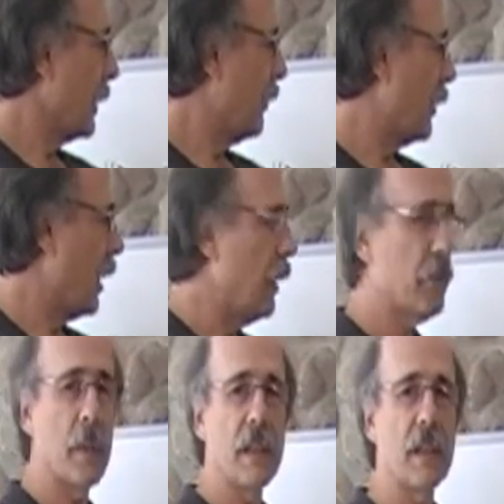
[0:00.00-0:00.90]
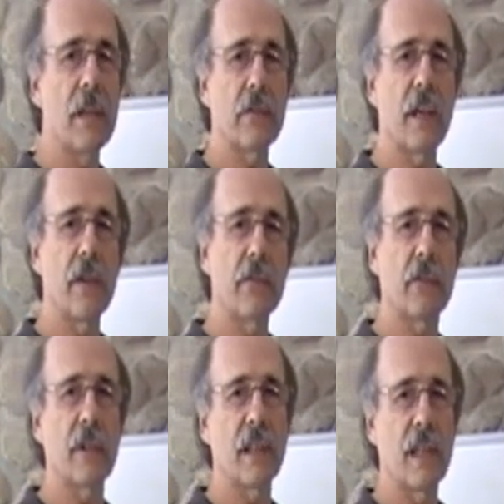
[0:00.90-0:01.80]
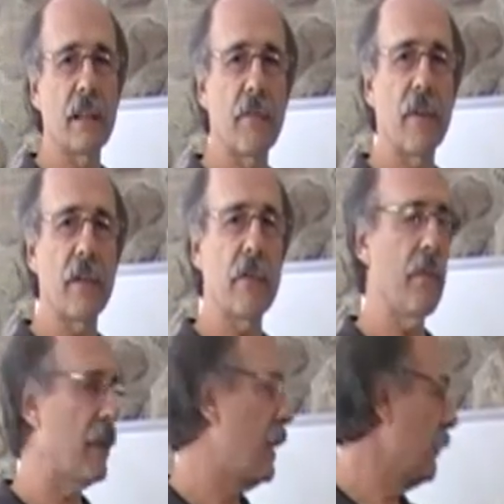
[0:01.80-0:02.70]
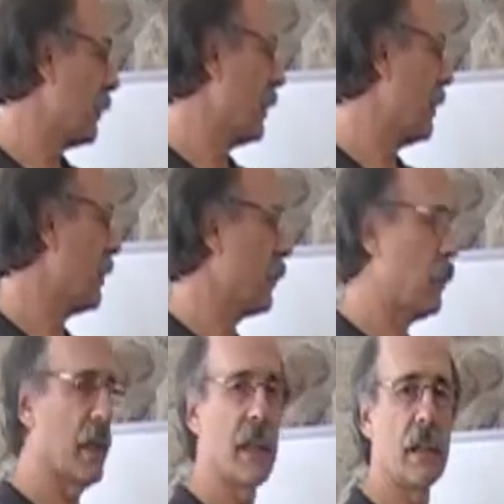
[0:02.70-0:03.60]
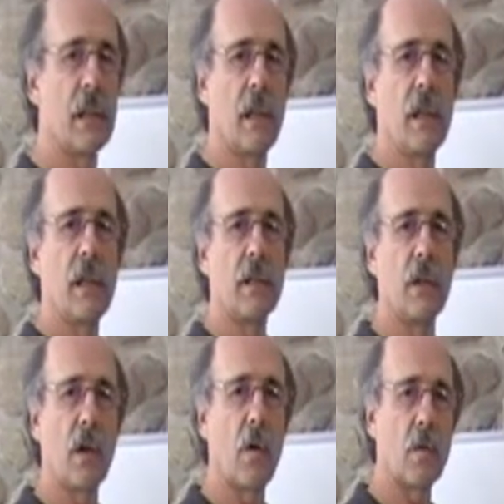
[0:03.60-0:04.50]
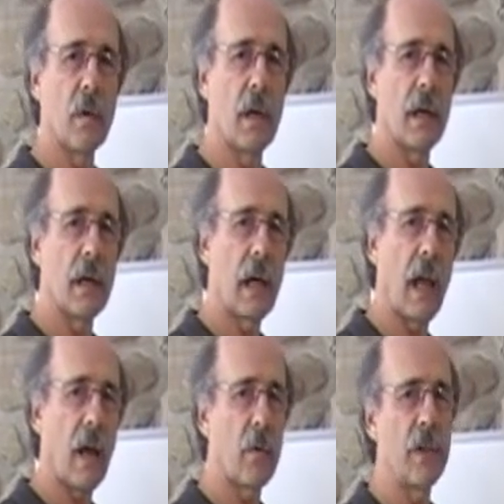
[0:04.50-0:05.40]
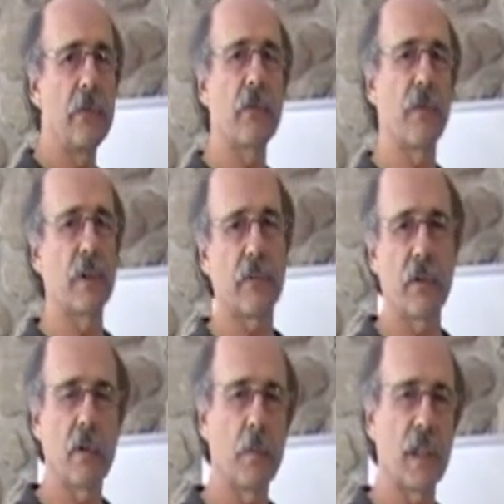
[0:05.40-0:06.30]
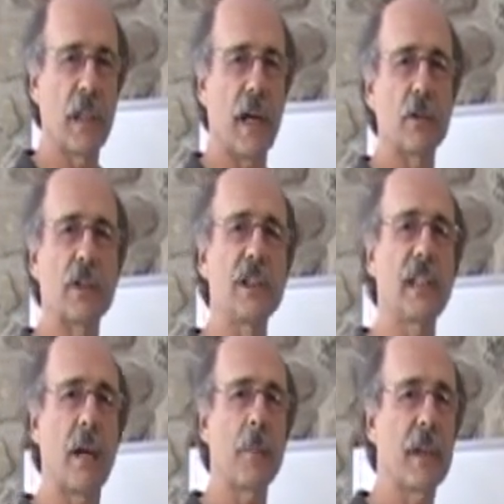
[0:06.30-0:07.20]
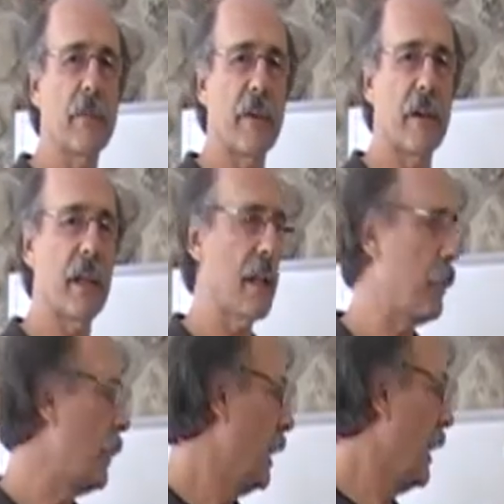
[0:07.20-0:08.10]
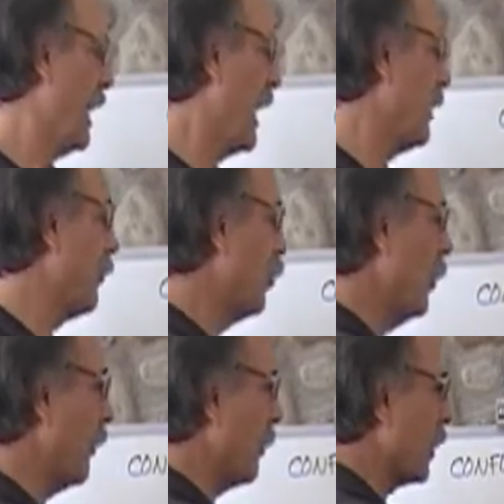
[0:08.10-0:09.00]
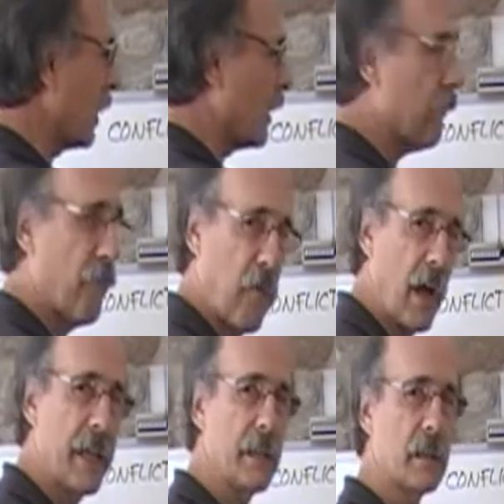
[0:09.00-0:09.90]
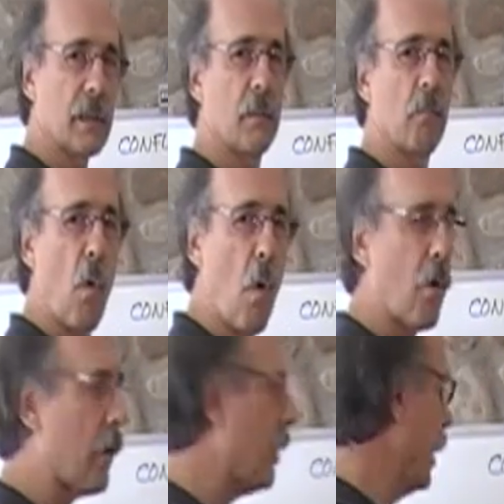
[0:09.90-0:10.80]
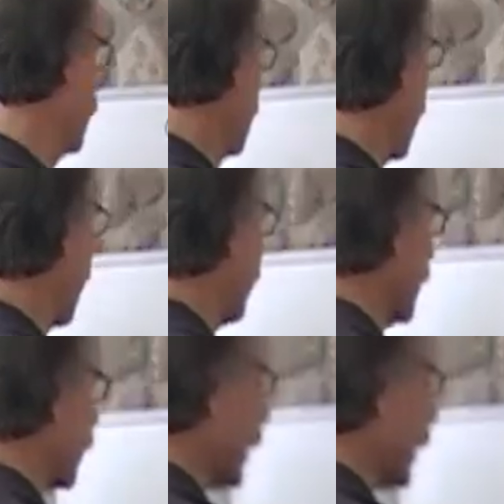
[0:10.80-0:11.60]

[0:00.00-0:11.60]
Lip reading: husband in this case is going to get defensive, and he's going to explain, you know, how he's a victim and how she's not being fair to him. And the two of them are going to fight more, and they're